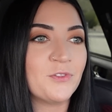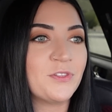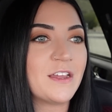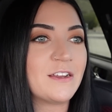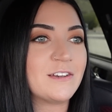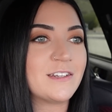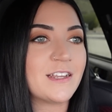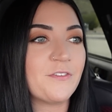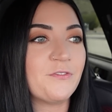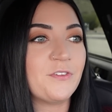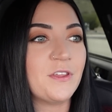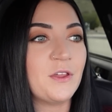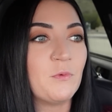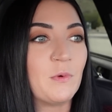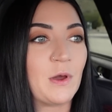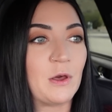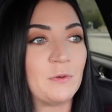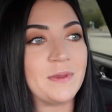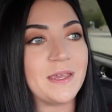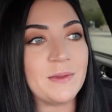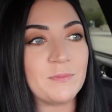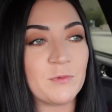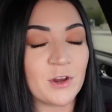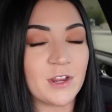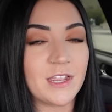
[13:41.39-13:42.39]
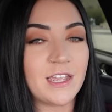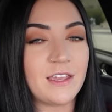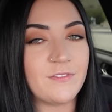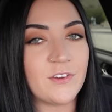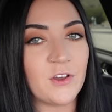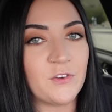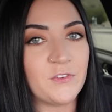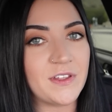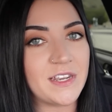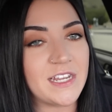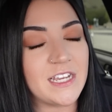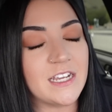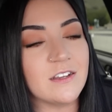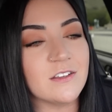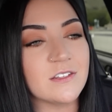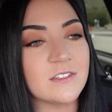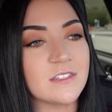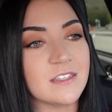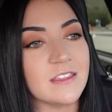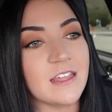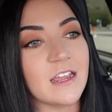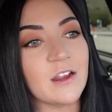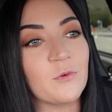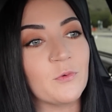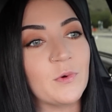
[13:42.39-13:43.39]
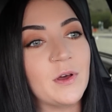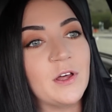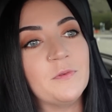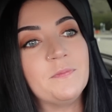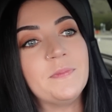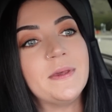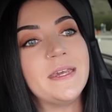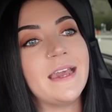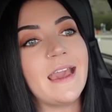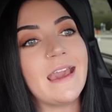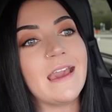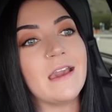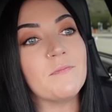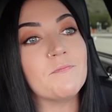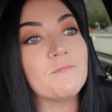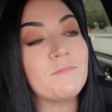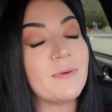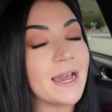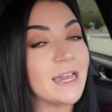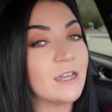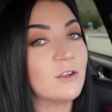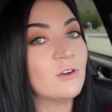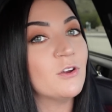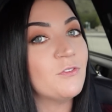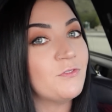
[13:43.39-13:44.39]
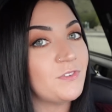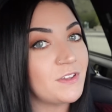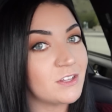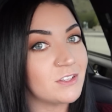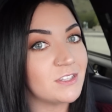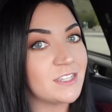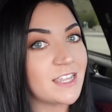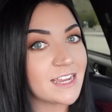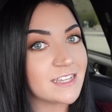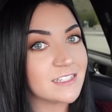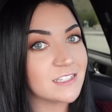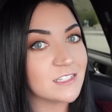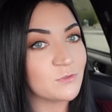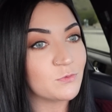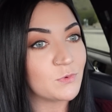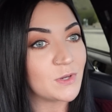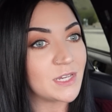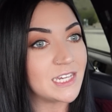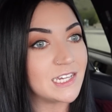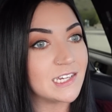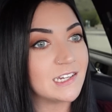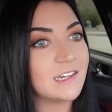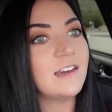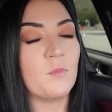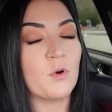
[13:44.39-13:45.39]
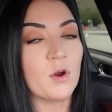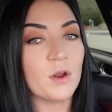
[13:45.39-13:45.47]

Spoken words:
There definitely will be more Evo videos. There will be a bike reveal next week.